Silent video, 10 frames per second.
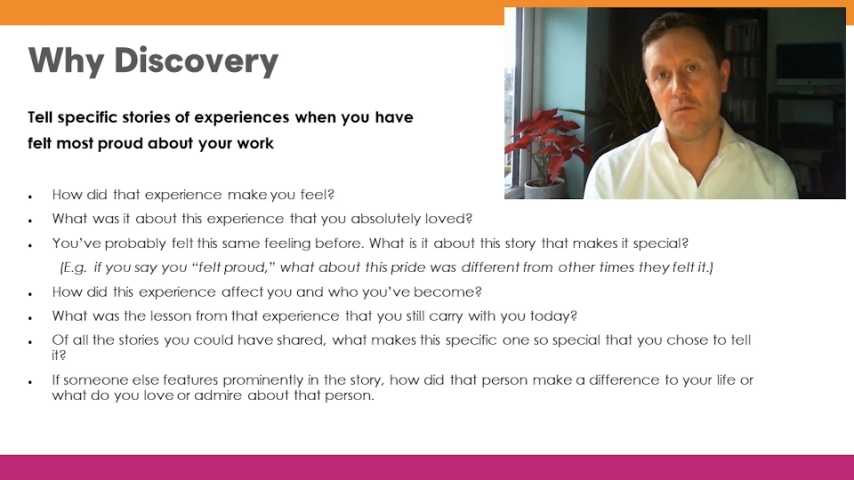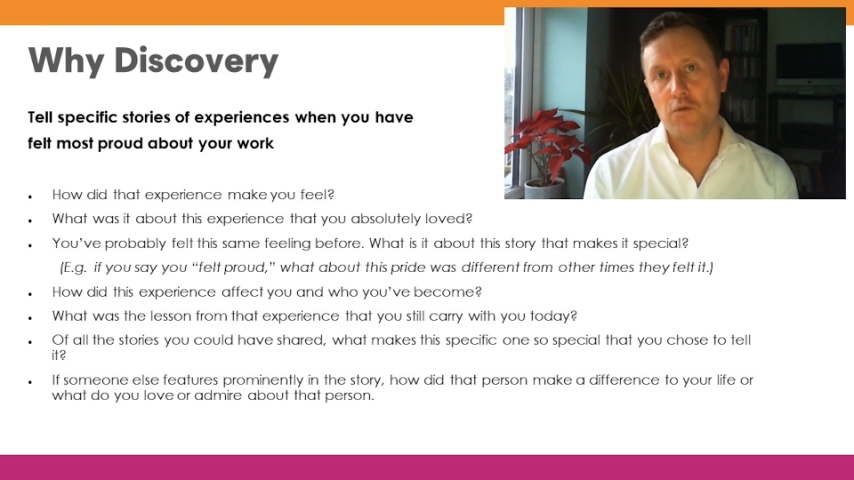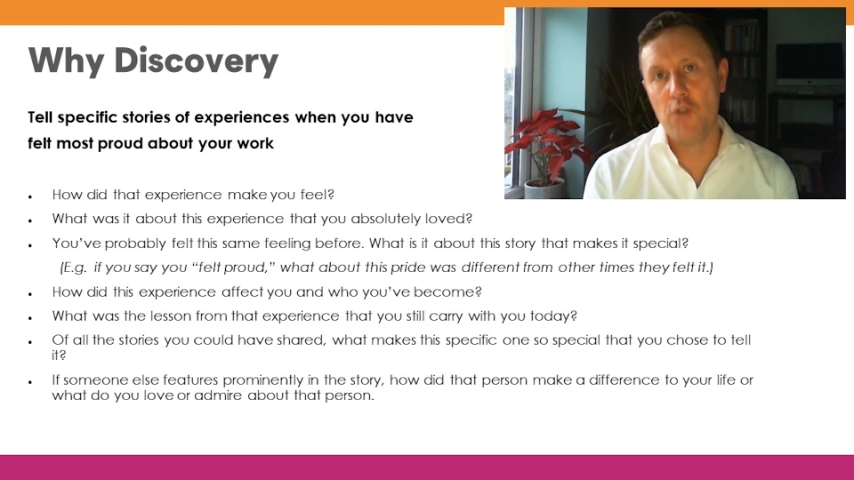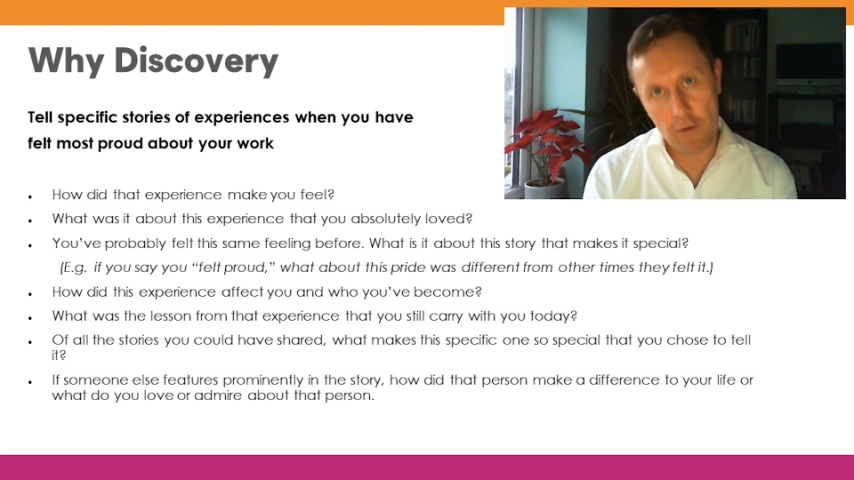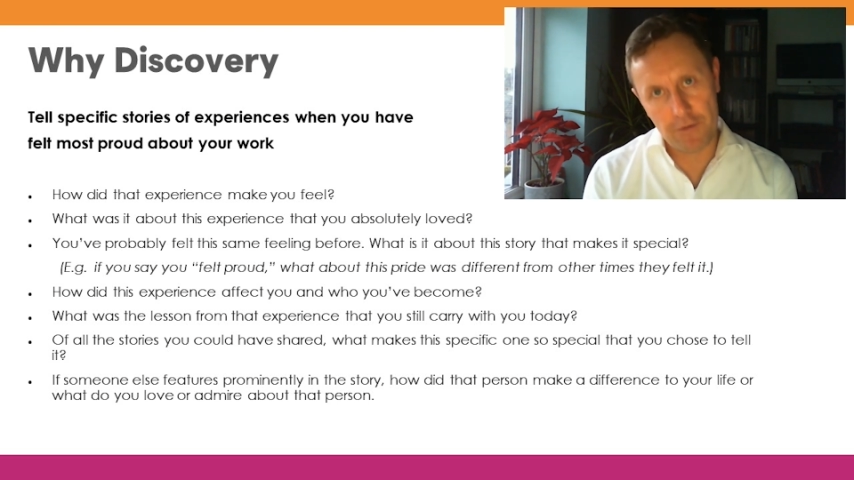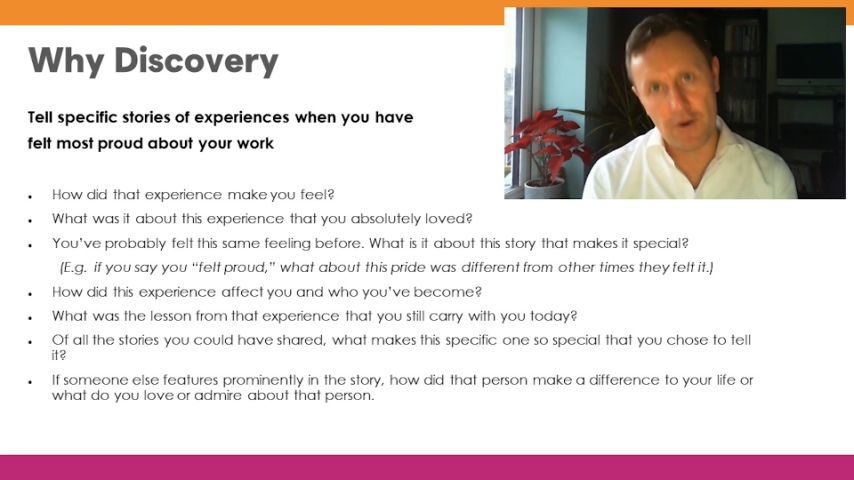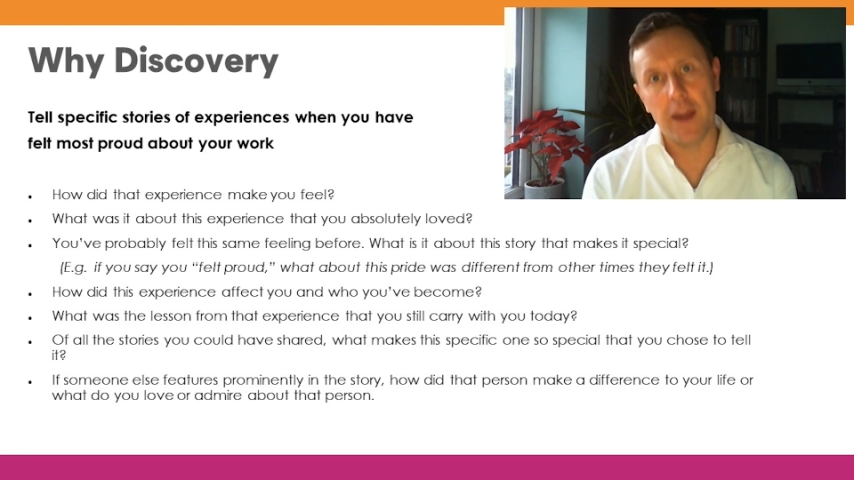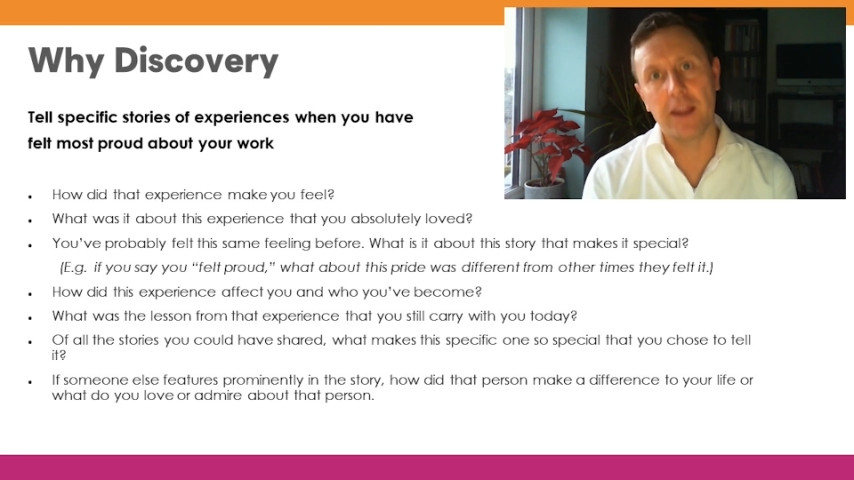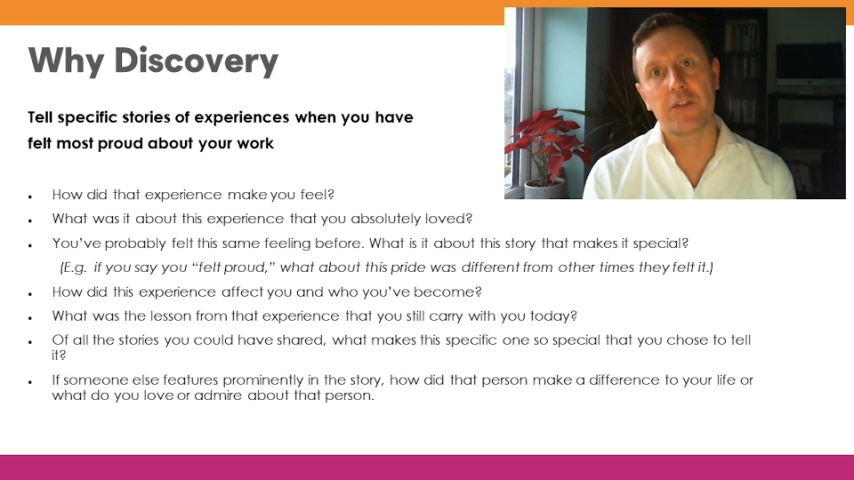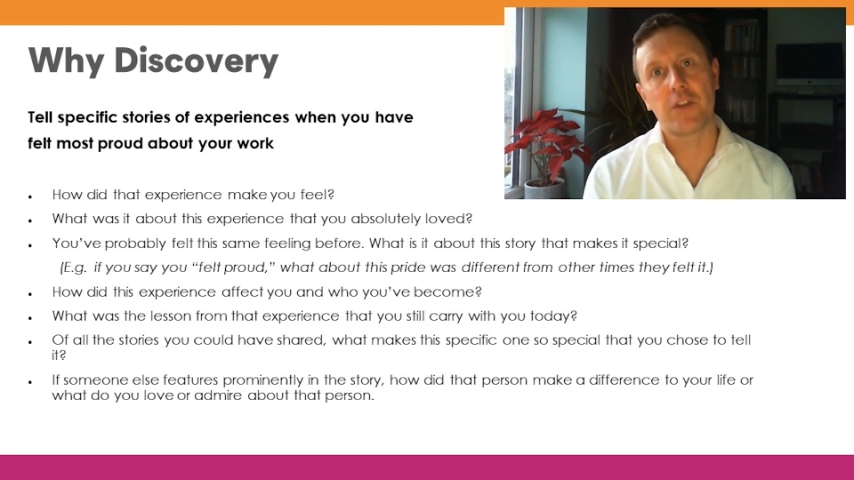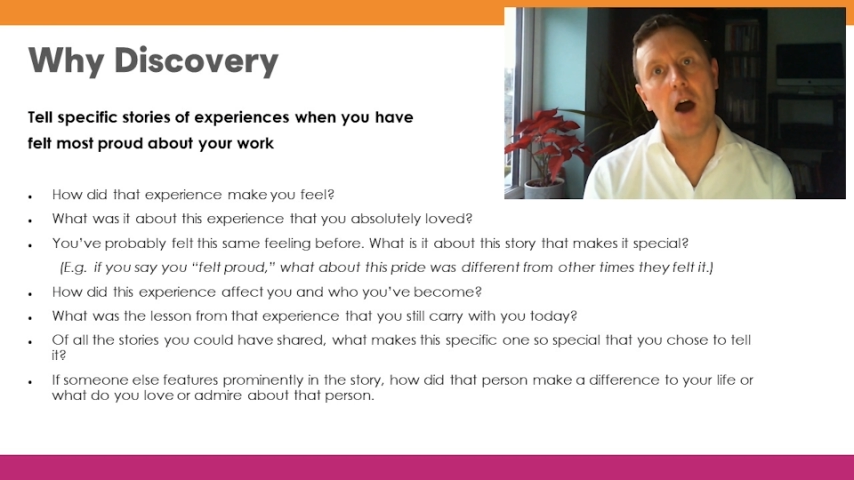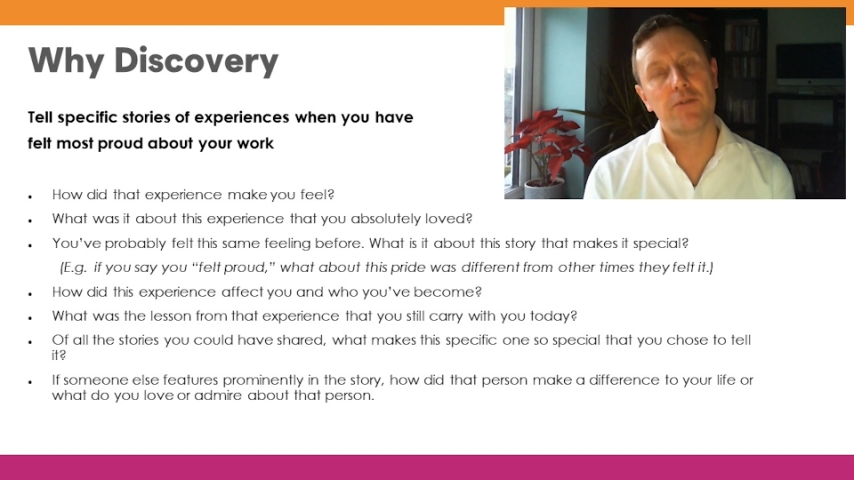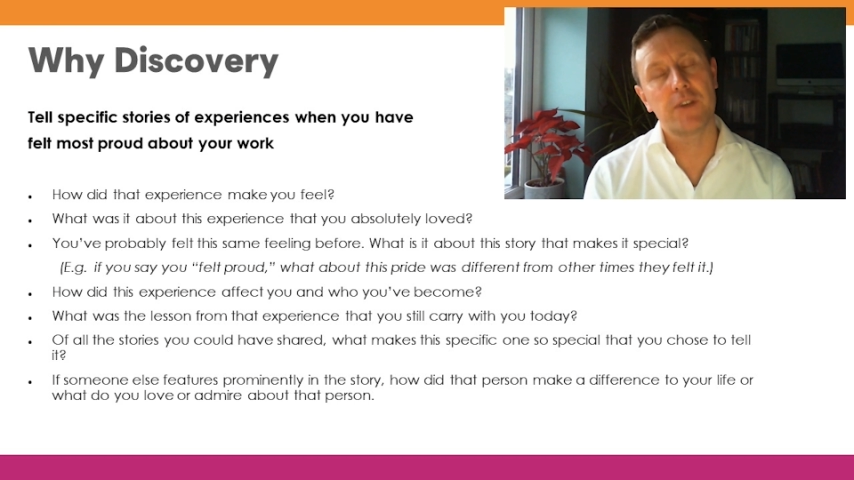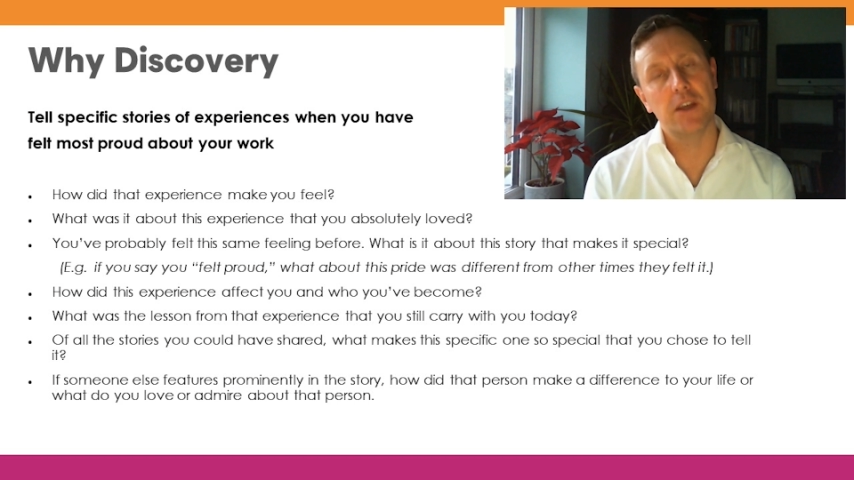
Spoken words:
not finding stuff